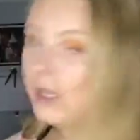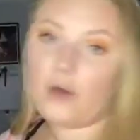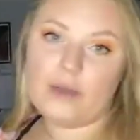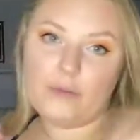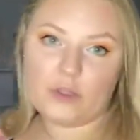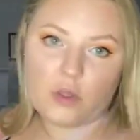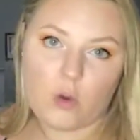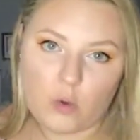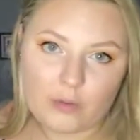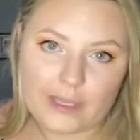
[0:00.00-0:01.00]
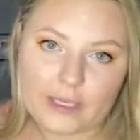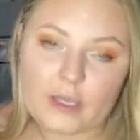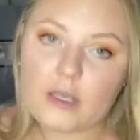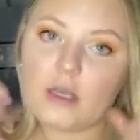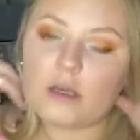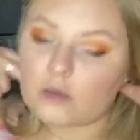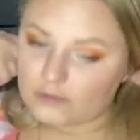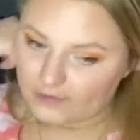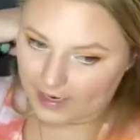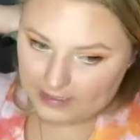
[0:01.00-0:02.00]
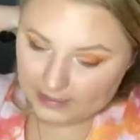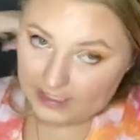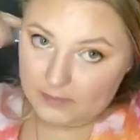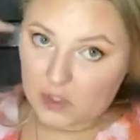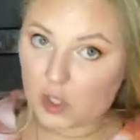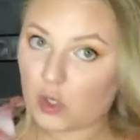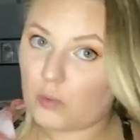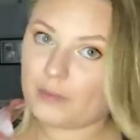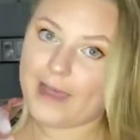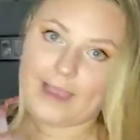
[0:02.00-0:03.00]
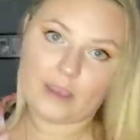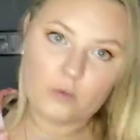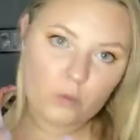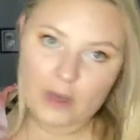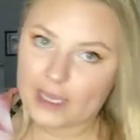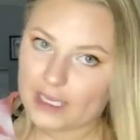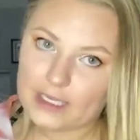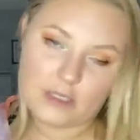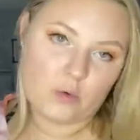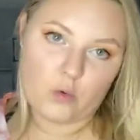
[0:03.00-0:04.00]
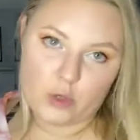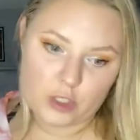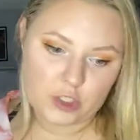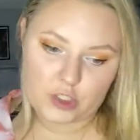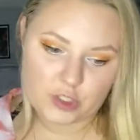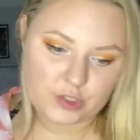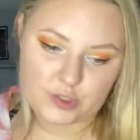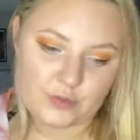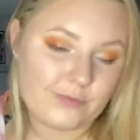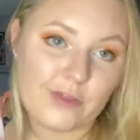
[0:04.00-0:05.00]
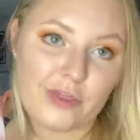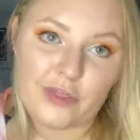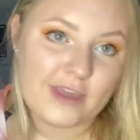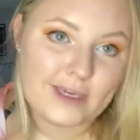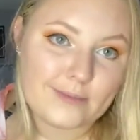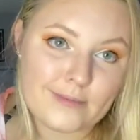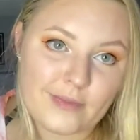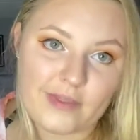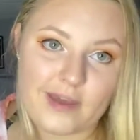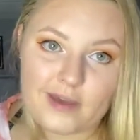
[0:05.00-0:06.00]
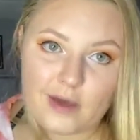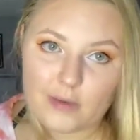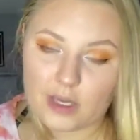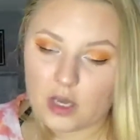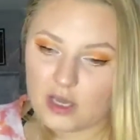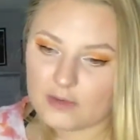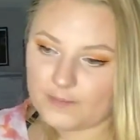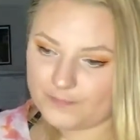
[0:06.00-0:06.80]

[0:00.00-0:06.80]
go in with the whole like Finding Nemo black and white and orange theme thing going on.